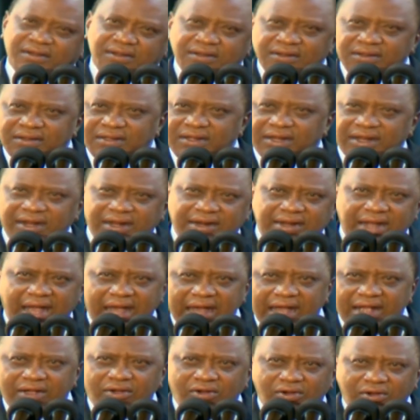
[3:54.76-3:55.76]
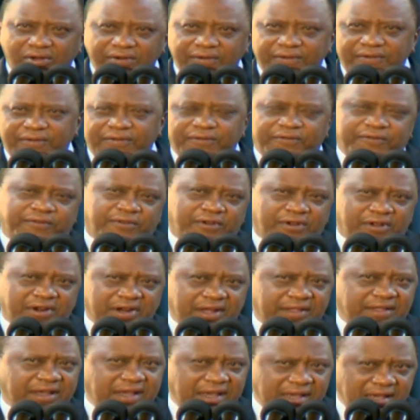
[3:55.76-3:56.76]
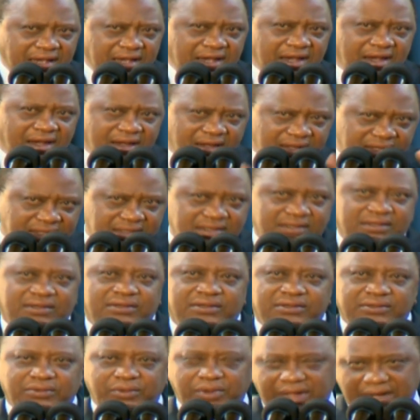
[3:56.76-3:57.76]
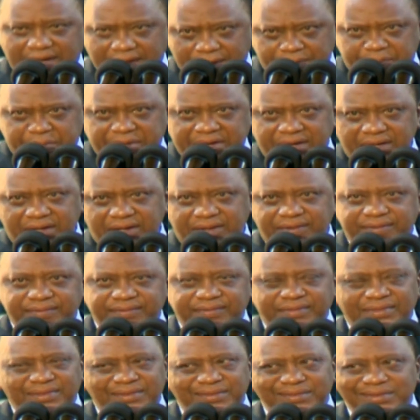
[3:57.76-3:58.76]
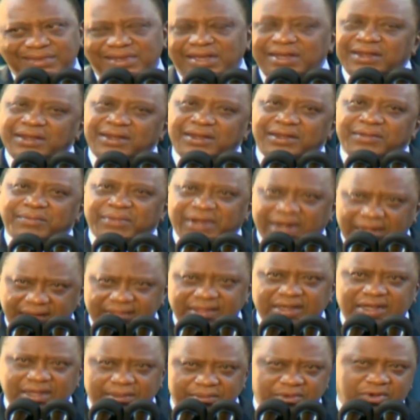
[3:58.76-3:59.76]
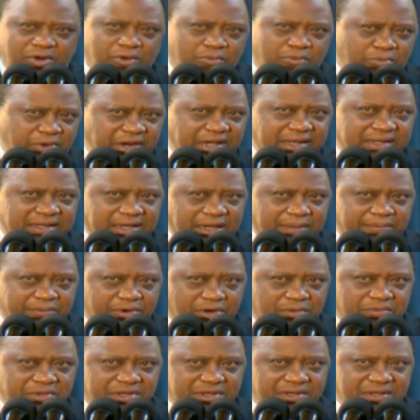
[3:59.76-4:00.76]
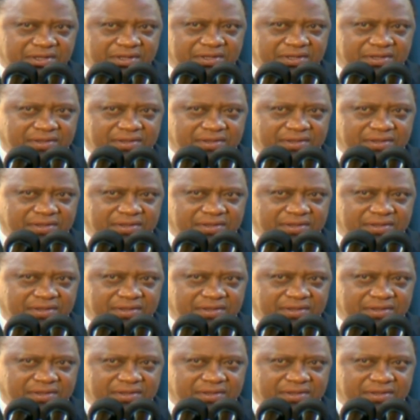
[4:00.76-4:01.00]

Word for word: that I'd hang on for another year with the company, but I think I'm going to break that promise.